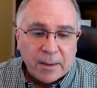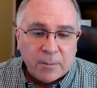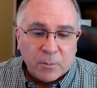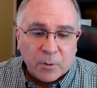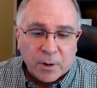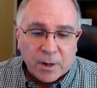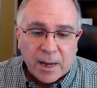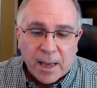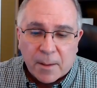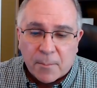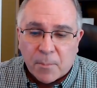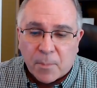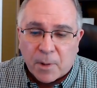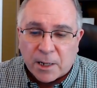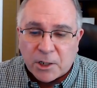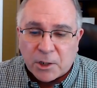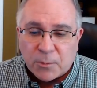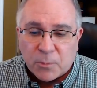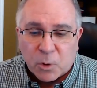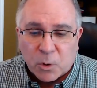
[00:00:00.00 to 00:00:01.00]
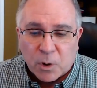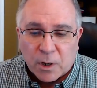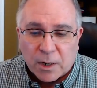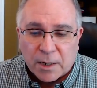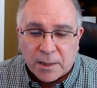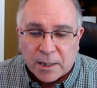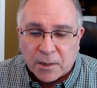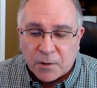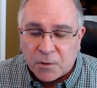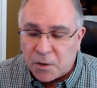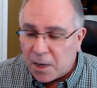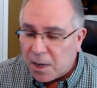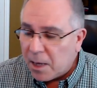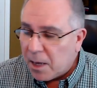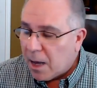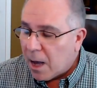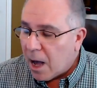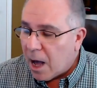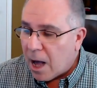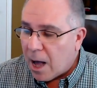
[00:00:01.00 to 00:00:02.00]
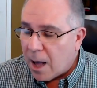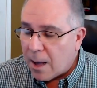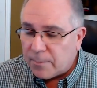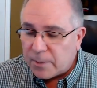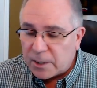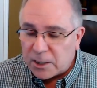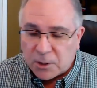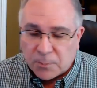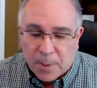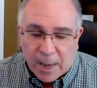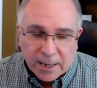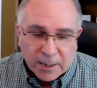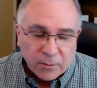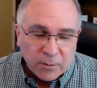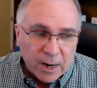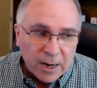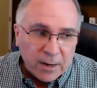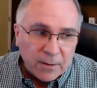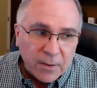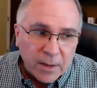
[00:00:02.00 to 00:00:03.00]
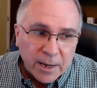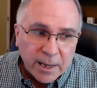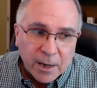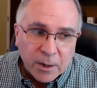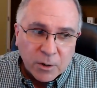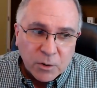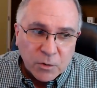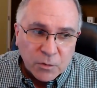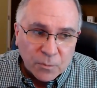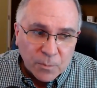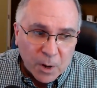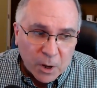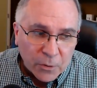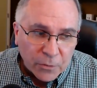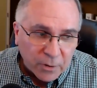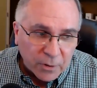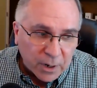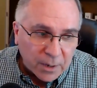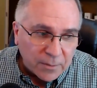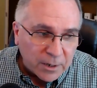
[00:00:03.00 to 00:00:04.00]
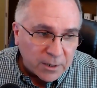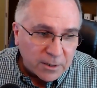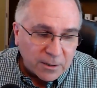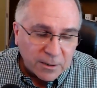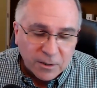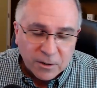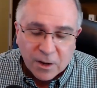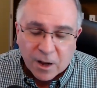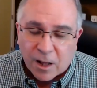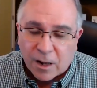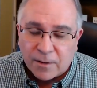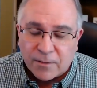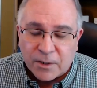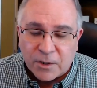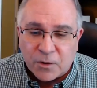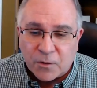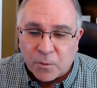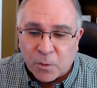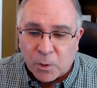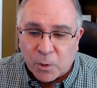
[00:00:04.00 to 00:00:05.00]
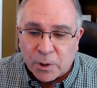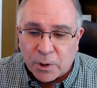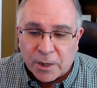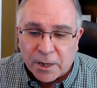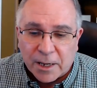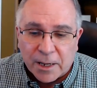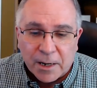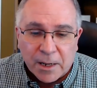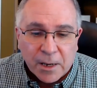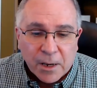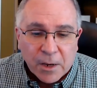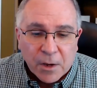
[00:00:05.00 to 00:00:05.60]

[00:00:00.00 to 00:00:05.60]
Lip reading: We're gonna have much more on this. Expect great videos from all three of us, because all of us have ordered it.